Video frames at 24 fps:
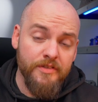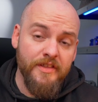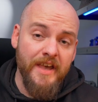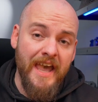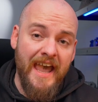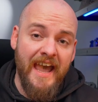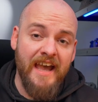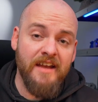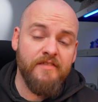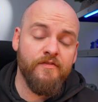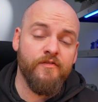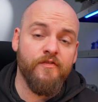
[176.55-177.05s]
the
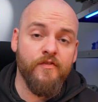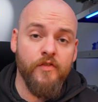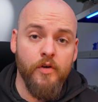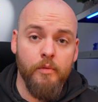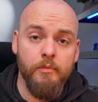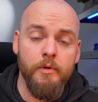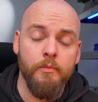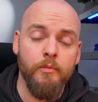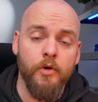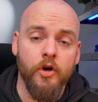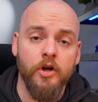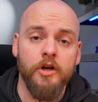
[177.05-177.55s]
head
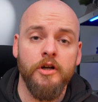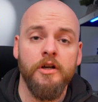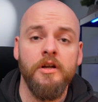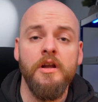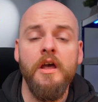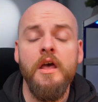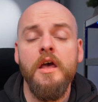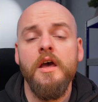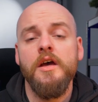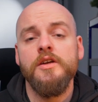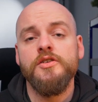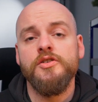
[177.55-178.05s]
from a model
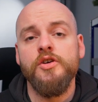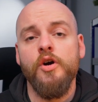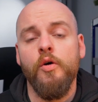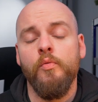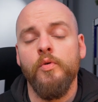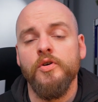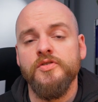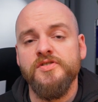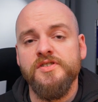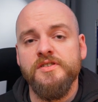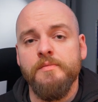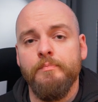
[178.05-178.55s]

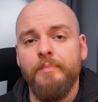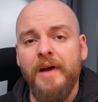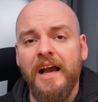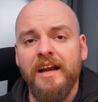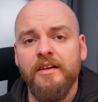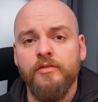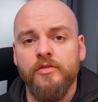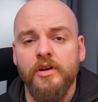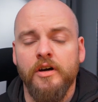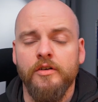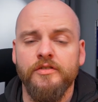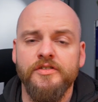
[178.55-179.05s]
towards the
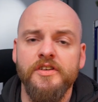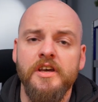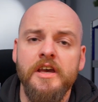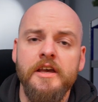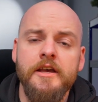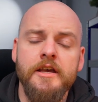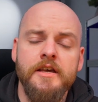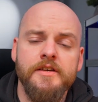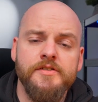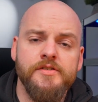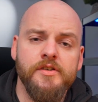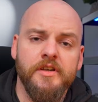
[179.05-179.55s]
background.
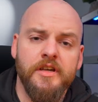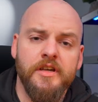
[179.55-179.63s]
So